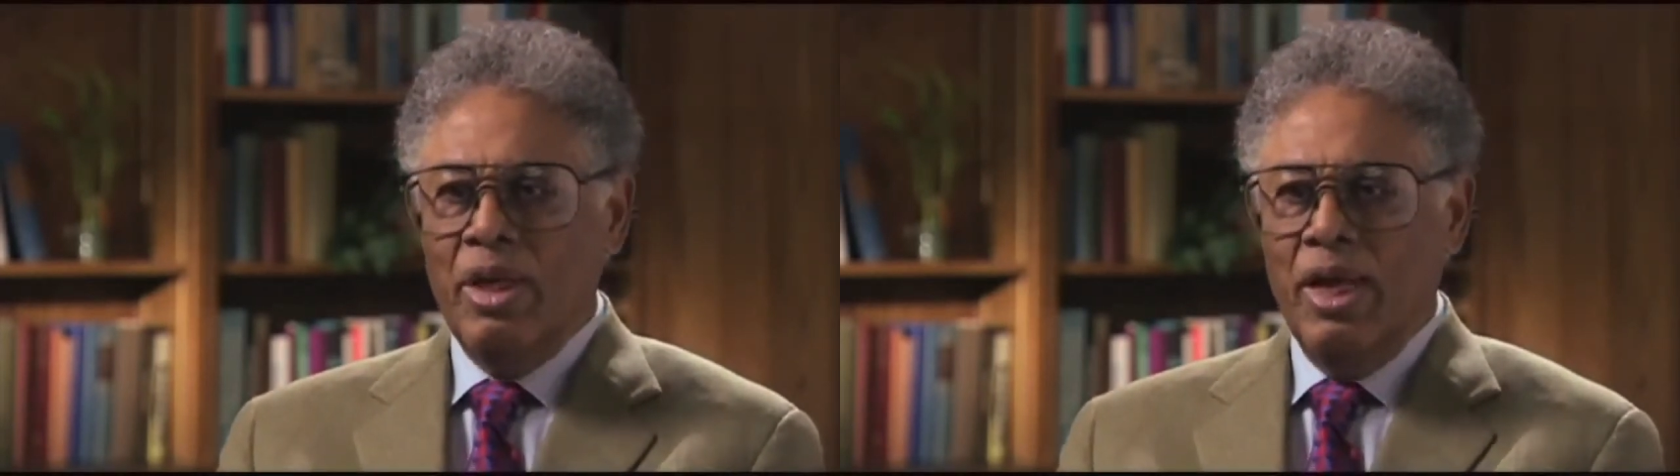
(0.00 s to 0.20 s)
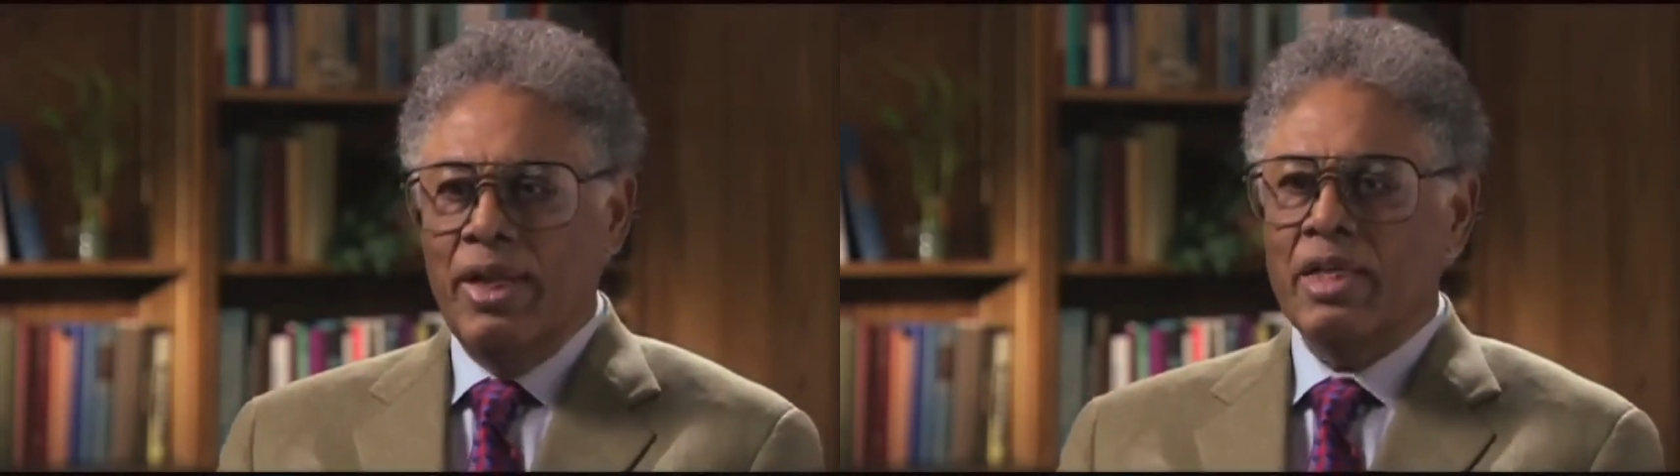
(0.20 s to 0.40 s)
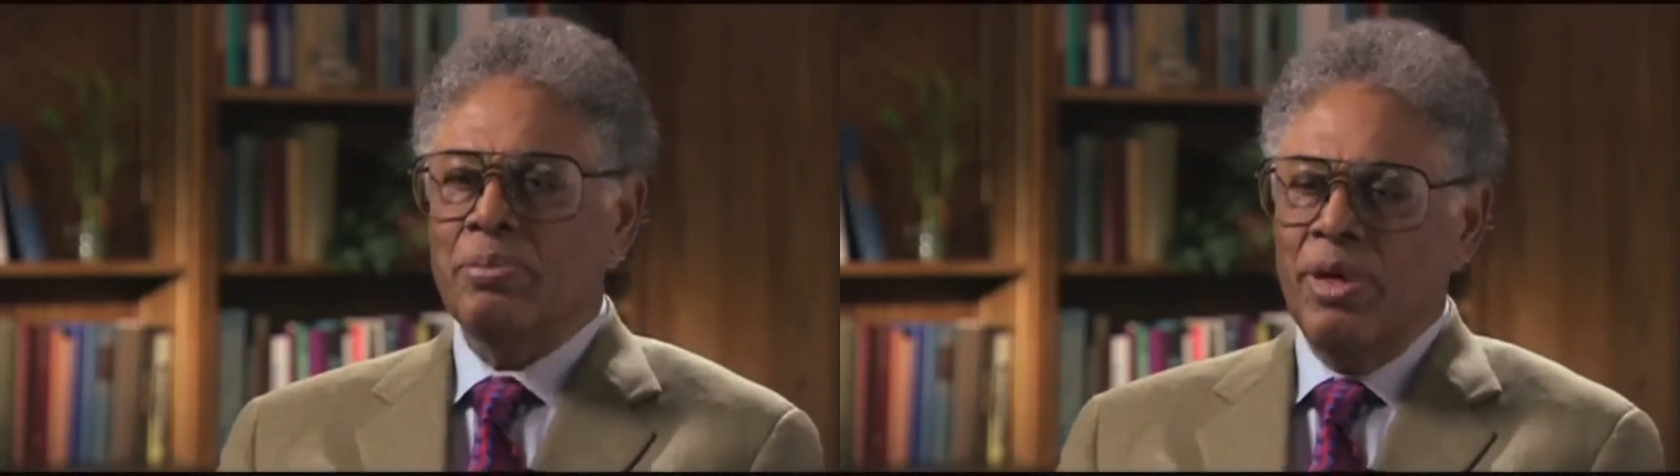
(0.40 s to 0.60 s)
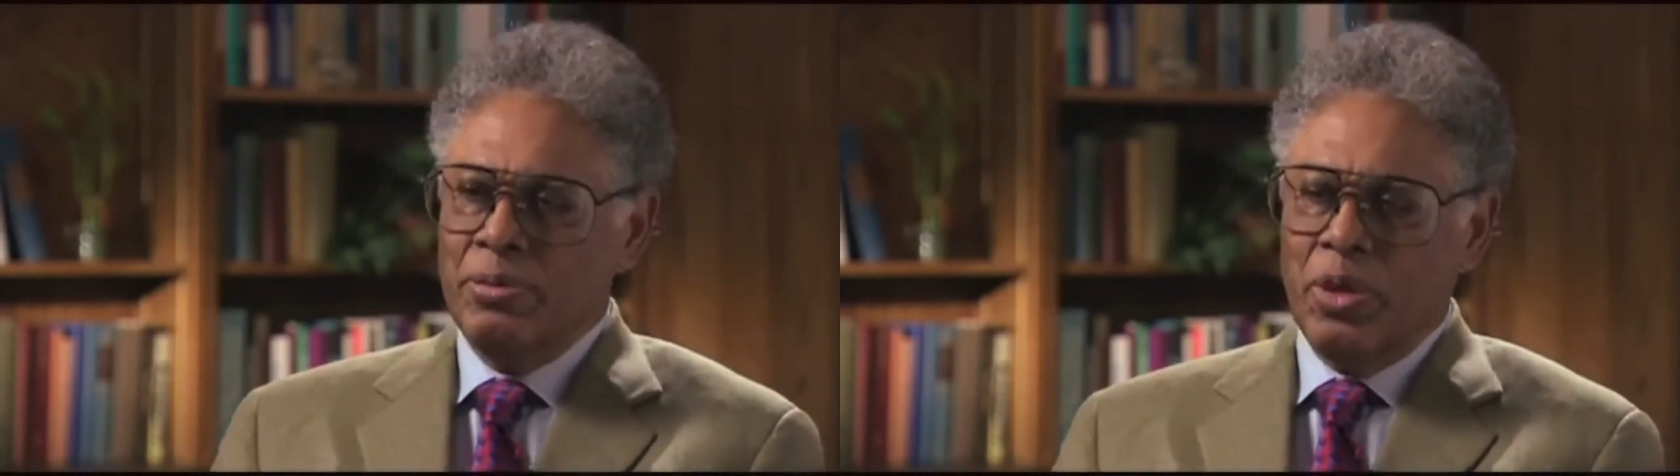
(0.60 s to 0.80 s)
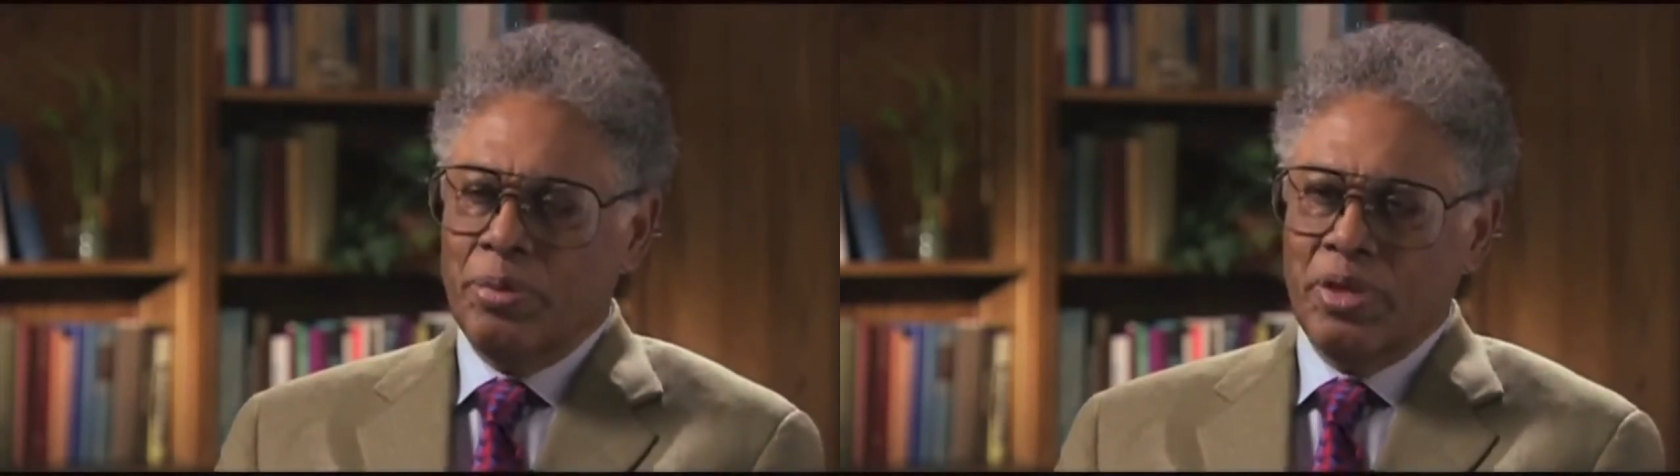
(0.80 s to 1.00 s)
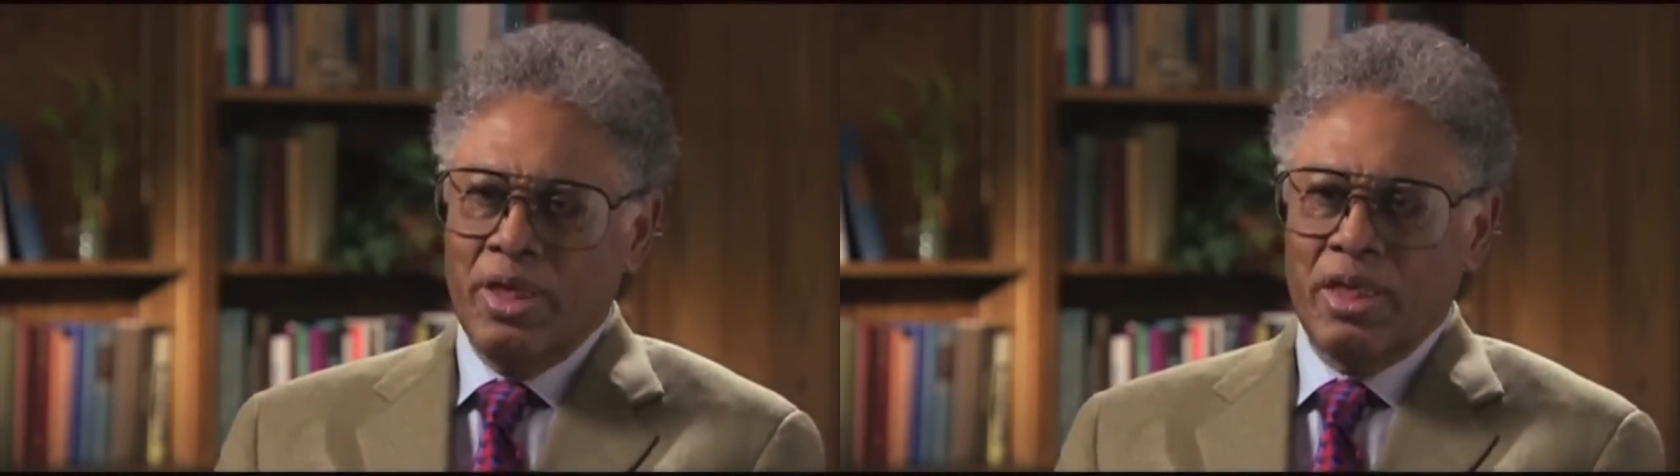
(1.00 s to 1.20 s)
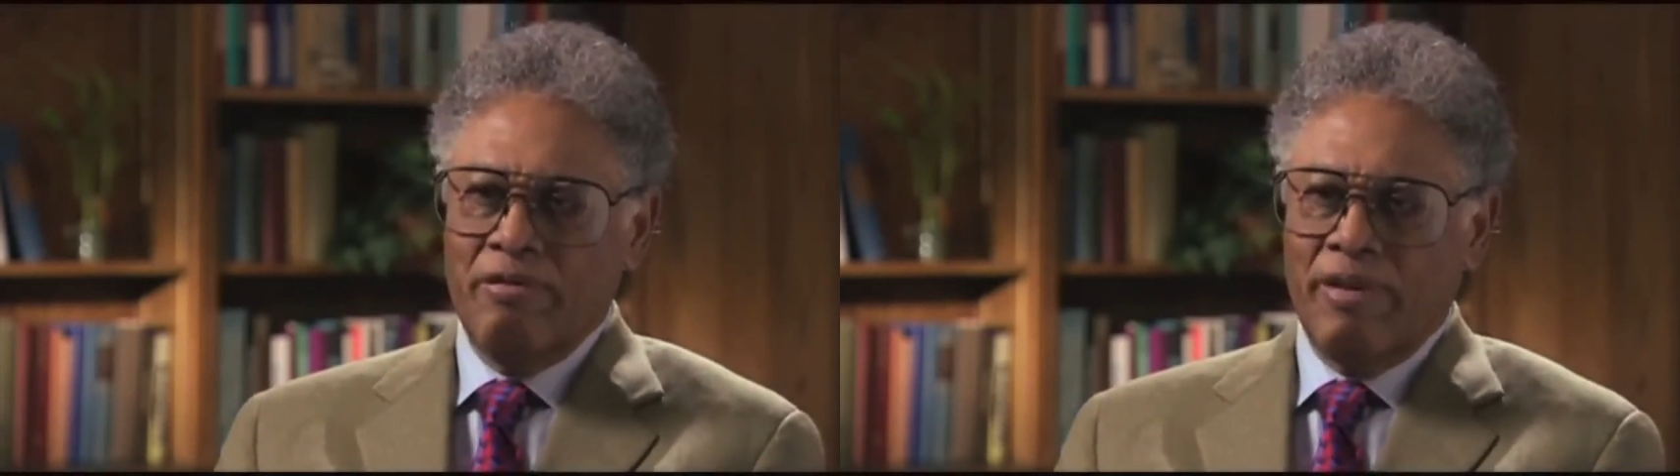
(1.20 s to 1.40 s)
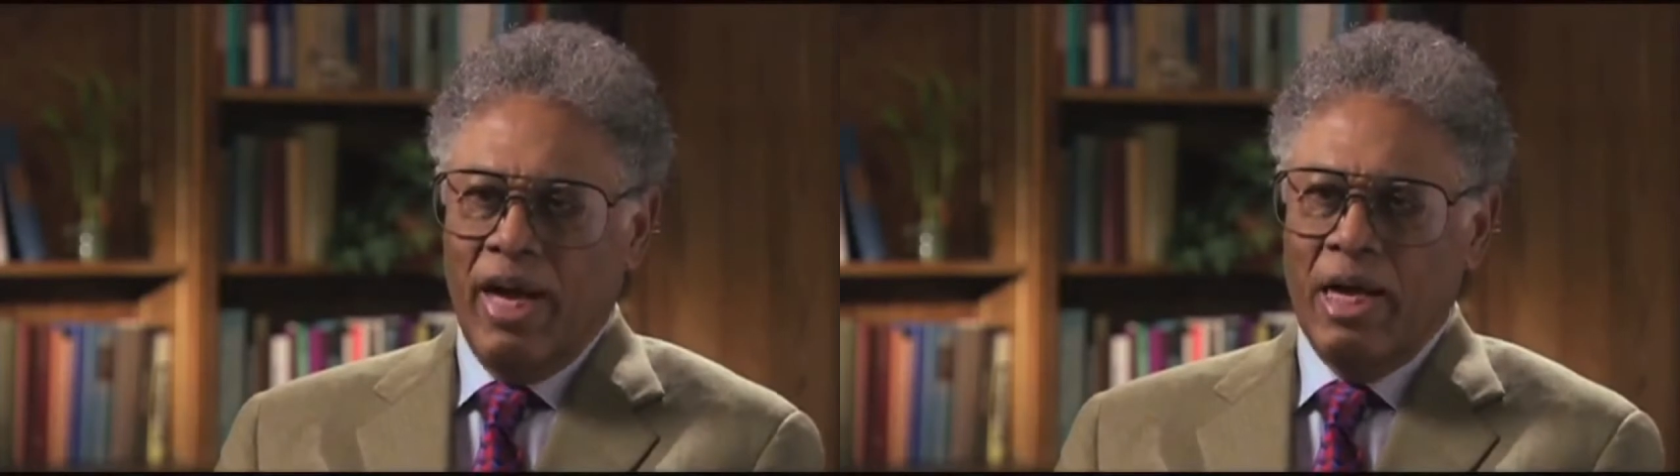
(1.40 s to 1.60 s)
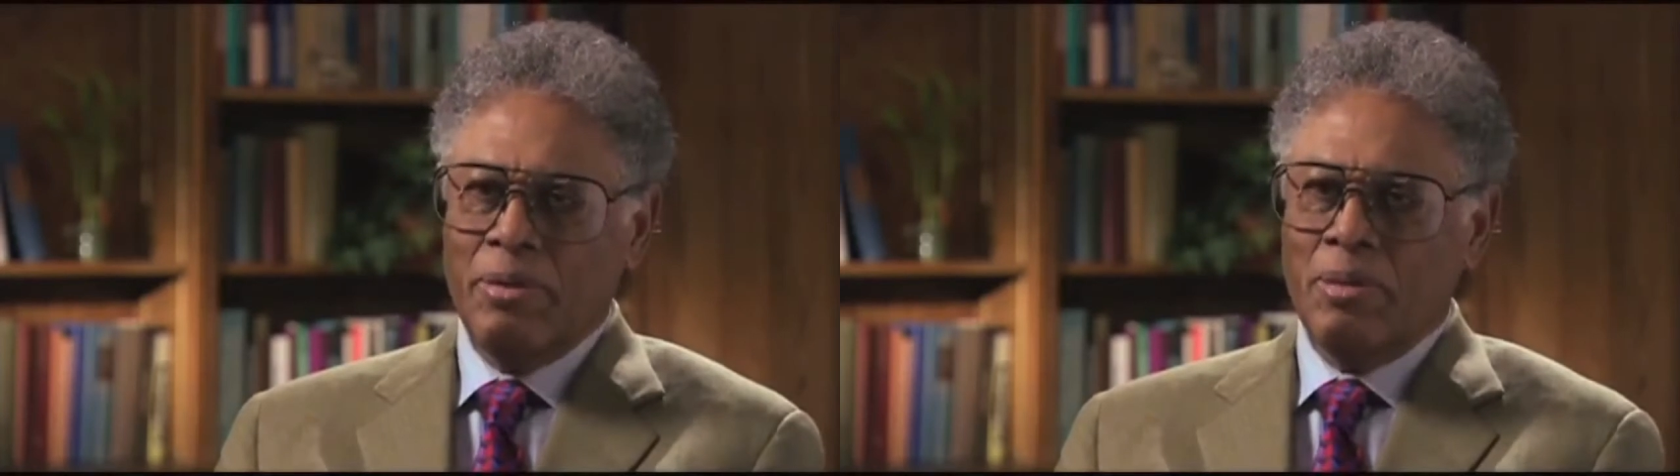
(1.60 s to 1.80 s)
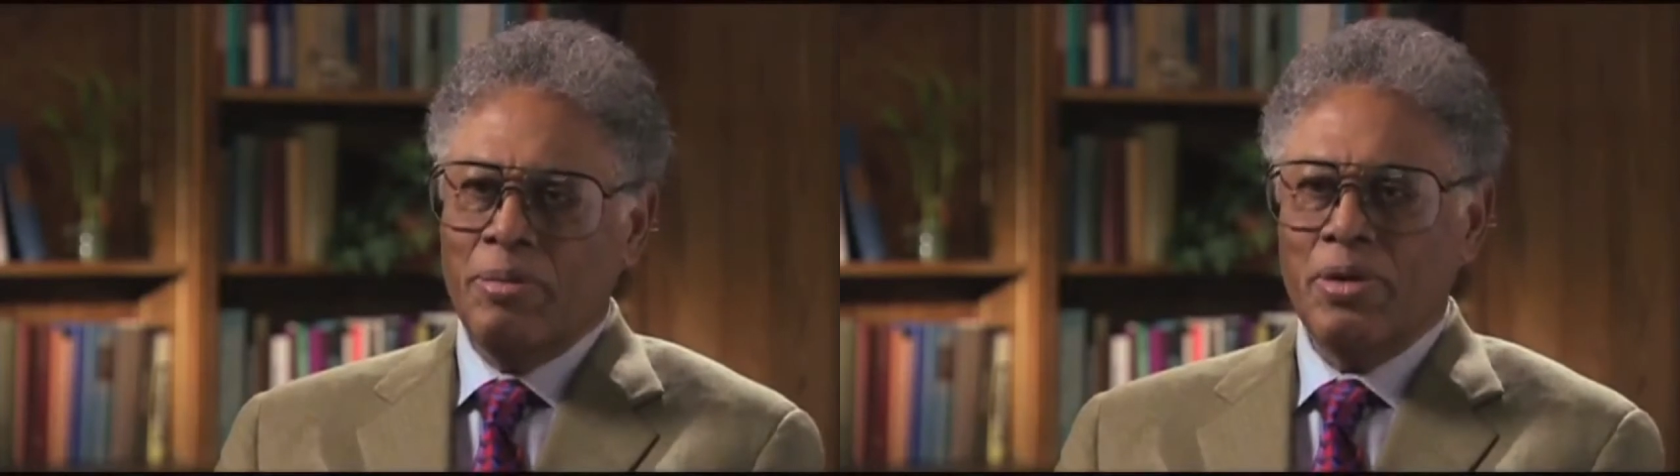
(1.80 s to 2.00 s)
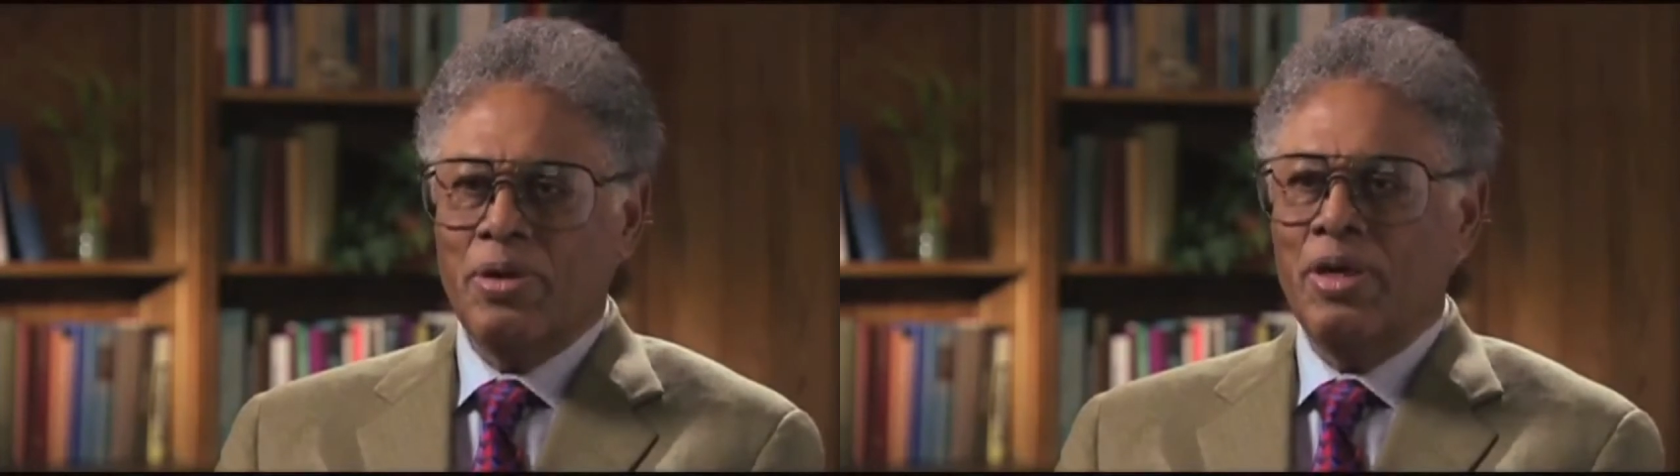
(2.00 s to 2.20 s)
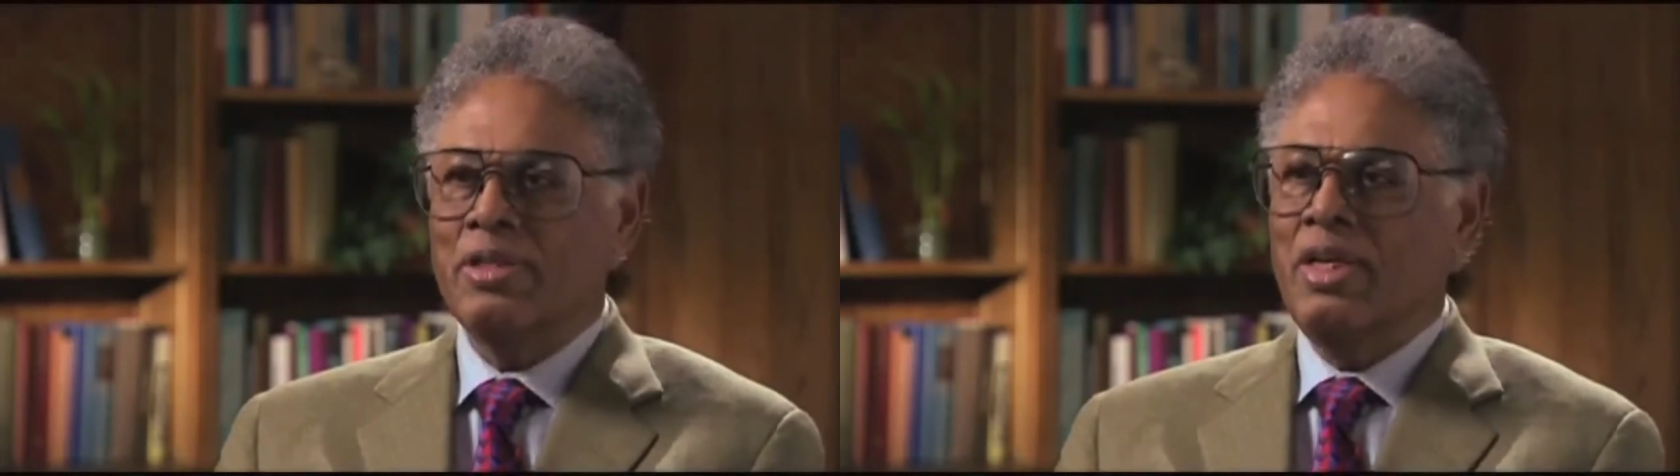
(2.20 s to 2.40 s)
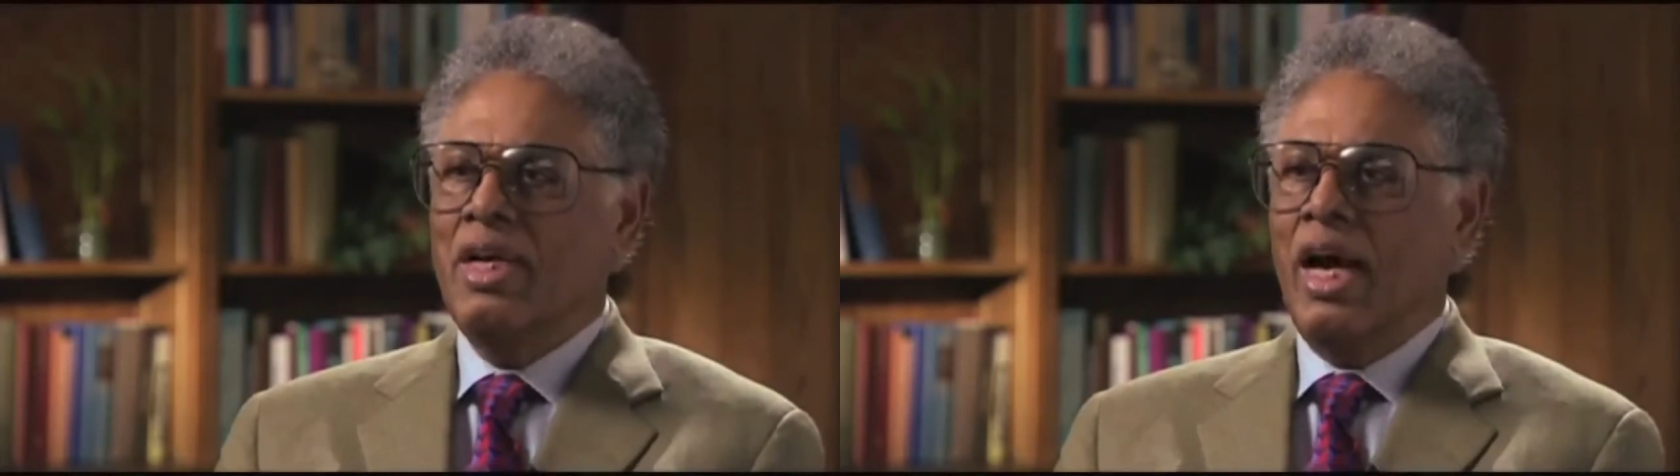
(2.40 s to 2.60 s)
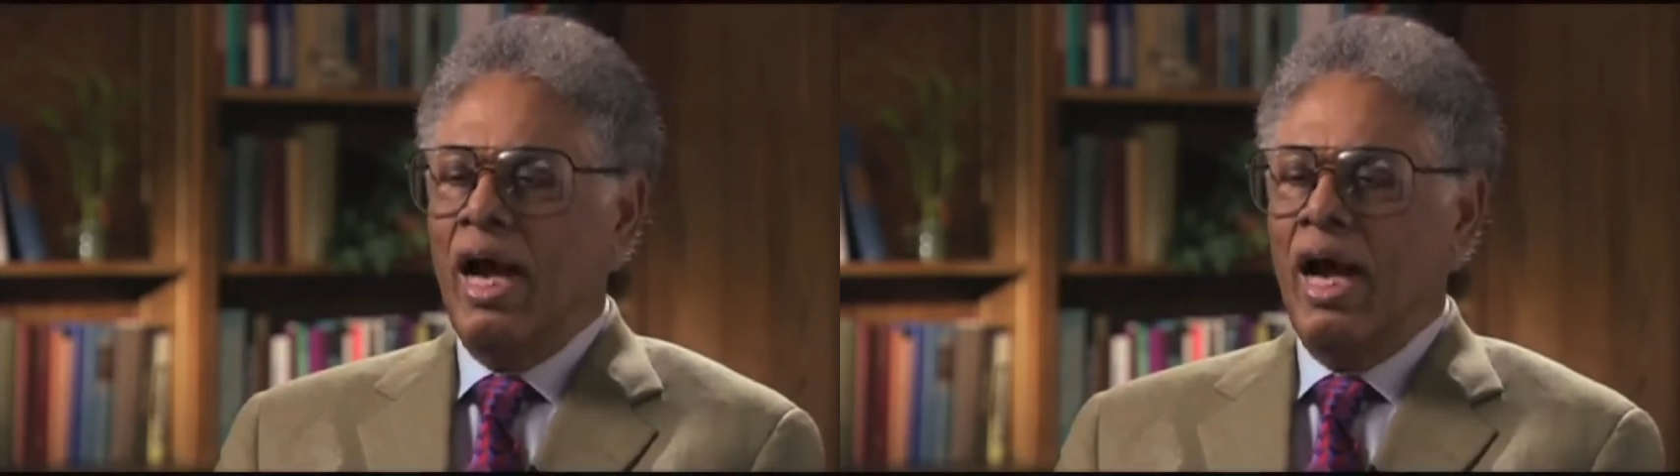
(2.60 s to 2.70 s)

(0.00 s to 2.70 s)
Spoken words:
And that's much more politically viable, because